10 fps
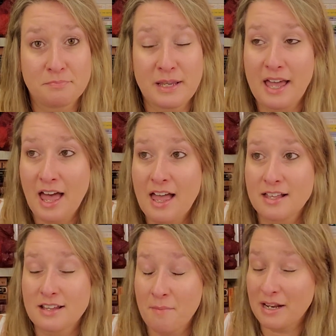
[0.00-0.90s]

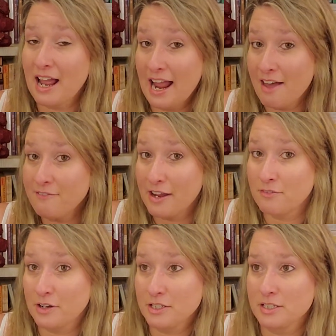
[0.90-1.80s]
because, I mean, I have
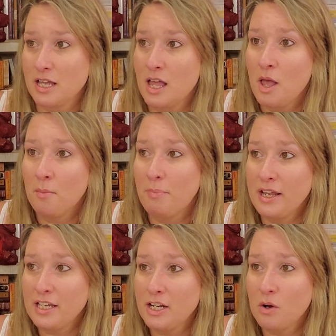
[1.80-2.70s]
favorites,
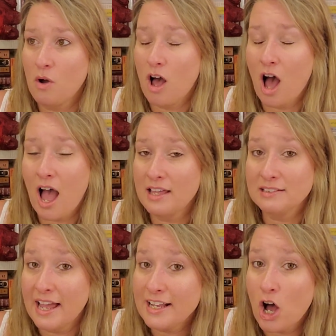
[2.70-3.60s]
but, you know, I
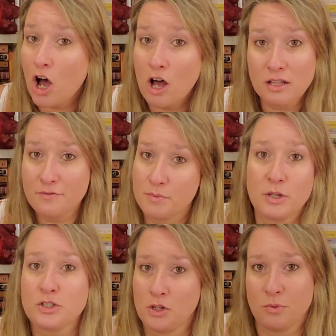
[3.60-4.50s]
like all of the
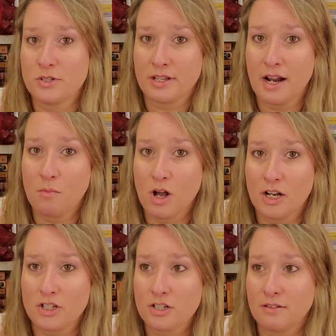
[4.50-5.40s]
booktubers that I
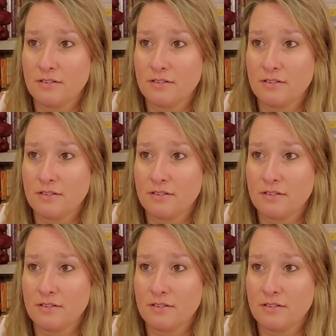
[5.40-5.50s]
watch.